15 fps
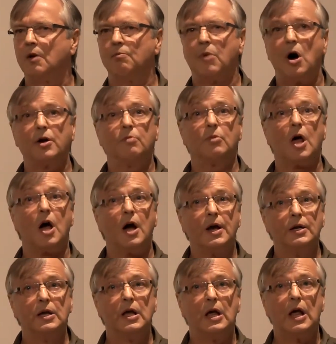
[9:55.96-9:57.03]
bottom
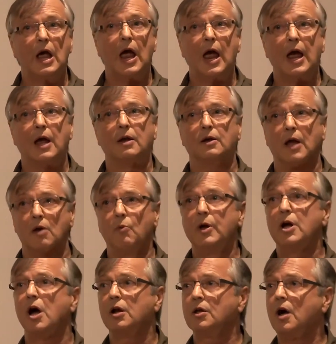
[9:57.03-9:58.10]
line, and we
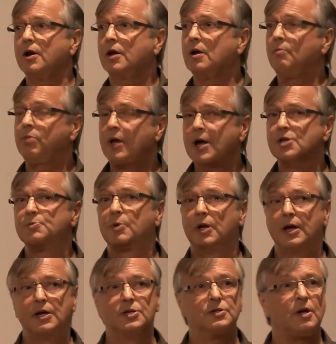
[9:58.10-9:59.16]
got a lot of complaints. But
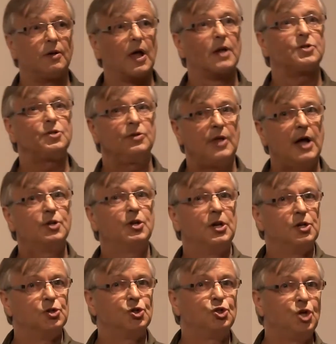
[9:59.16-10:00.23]
like I said, that
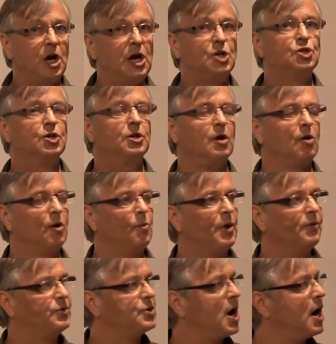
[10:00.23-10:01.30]
is changing
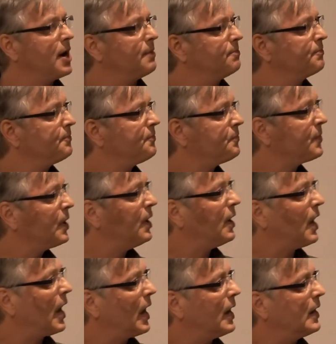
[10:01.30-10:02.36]
with time.
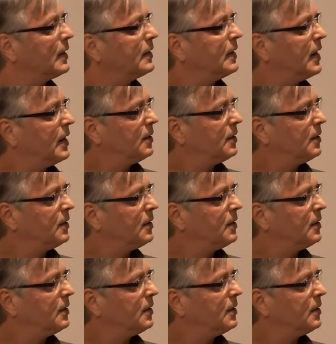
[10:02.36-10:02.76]
And